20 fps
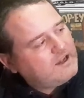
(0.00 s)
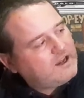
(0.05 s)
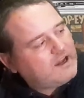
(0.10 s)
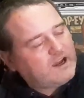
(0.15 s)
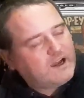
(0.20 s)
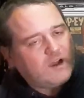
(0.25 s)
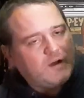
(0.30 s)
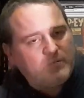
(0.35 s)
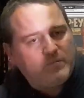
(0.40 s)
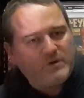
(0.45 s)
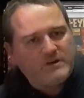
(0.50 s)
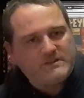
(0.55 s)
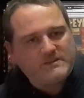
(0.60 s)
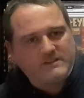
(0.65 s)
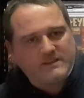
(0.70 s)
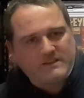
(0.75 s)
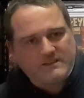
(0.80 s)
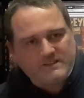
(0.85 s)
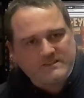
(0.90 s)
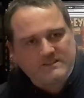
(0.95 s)
but
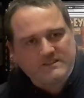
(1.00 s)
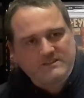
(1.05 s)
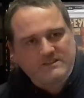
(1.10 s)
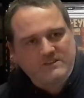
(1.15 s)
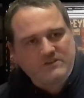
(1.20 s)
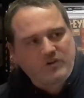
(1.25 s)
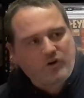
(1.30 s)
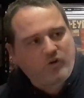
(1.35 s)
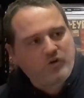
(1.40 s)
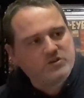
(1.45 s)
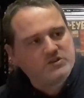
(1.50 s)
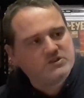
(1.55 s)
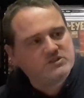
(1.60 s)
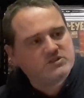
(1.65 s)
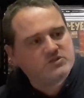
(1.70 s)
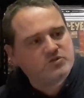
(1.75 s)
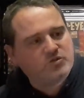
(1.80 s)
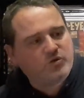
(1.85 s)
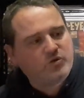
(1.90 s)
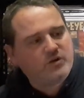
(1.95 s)
this is his origin
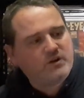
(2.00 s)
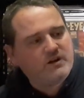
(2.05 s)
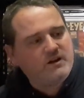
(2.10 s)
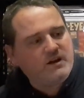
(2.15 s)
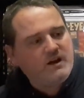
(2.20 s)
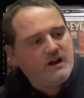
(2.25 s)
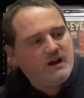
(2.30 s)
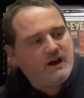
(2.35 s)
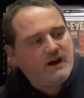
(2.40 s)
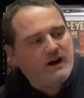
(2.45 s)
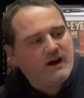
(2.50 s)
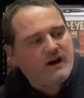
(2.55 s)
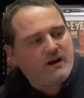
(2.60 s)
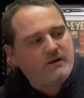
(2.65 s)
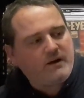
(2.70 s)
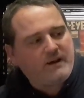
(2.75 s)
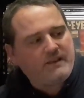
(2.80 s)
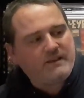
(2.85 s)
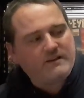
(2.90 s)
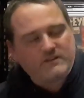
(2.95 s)
story,
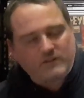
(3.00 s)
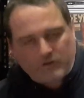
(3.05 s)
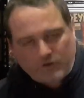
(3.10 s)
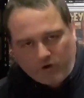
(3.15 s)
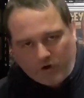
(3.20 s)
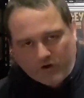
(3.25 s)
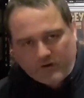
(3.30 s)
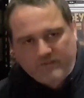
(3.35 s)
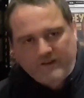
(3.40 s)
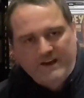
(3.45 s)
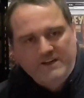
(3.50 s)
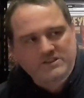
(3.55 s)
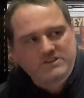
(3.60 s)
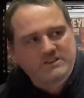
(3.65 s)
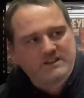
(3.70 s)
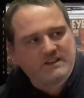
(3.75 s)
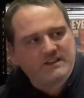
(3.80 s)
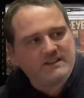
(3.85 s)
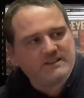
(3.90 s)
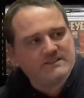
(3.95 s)
and there's a lot of action
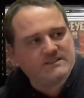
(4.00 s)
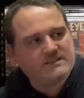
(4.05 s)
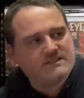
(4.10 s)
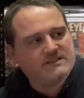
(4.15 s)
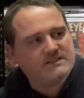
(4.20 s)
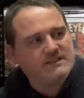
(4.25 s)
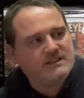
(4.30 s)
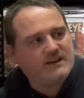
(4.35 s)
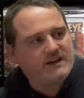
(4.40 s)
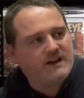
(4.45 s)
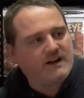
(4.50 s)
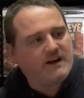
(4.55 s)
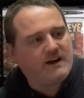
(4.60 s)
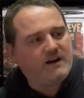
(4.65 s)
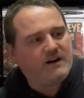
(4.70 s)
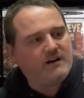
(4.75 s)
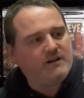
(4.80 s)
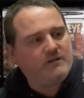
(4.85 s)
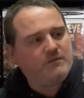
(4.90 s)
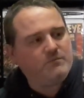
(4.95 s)
in this,
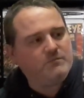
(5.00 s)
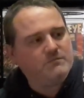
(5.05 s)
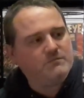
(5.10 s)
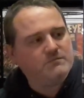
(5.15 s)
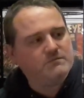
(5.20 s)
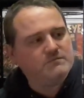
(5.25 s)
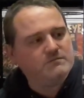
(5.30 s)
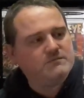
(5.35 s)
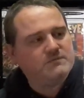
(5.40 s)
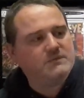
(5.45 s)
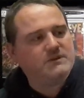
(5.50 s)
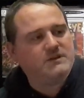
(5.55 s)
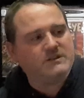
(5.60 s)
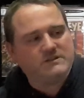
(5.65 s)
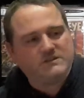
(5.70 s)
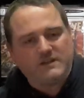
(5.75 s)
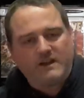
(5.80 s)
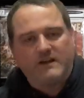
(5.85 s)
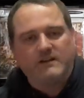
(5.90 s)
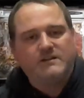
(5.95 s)

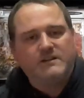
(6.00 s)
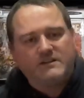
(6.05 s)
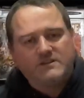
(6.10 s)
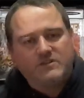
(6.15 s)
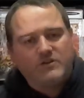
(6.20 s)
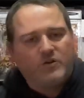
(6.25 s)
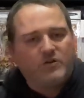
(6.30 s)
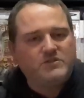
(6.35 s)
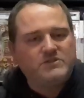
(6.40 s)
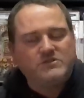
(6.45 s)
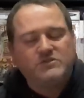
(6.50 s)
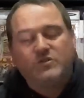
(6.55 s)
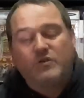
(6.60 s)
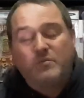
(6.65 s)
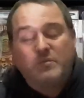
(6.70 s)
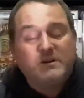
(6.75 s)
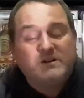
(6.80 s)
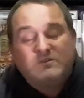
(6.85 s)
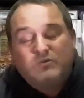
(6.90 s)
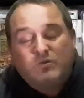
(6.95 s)
because yeah, it's an origin story,
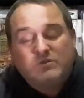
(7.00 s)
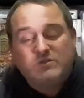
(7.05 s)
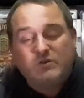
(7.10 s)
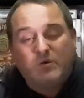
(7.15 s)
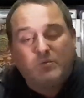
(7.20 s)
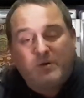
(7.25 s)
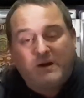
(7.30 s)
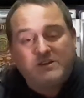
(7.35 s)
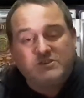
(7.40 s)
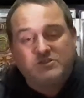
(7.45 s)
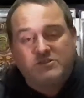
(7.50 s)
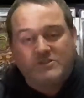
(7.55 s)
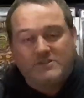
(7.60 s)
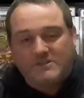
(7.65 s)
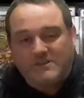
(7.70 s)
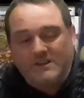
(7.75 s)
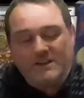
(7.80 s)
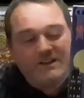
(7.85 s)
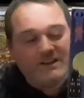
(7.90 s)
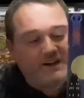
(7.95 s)
but it's also a punch-on,
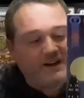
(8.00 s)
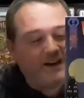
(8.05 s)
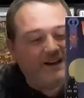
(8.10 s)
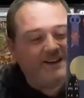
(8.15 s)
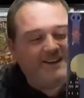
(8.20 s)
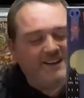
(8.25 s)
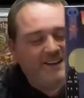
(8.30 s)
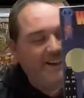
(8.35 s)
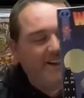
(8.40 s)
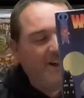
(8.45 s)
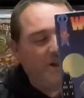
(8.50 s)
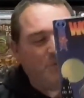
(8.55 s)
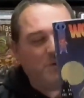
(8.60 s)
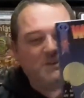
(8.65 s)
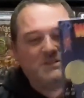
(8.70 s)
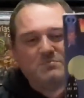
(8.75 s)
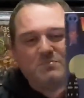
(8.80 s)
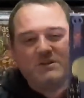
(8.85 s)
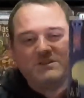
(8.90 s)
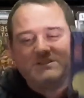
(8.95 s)

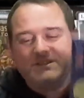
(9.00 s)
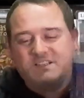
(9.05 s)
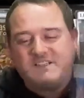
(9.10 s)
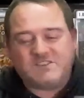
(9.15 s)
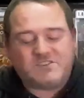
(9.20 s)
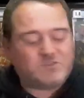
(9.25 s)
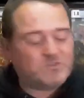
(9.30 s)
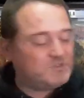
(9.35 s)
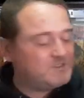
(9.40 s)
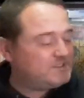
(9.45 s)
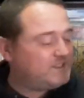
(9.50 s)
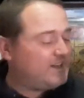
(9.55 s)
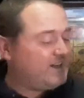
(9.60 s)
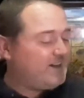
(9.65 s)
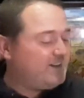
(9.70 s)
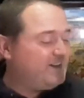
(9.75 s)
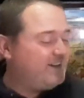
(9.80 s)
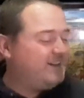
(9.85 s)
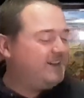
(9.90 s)
which most of these stories are.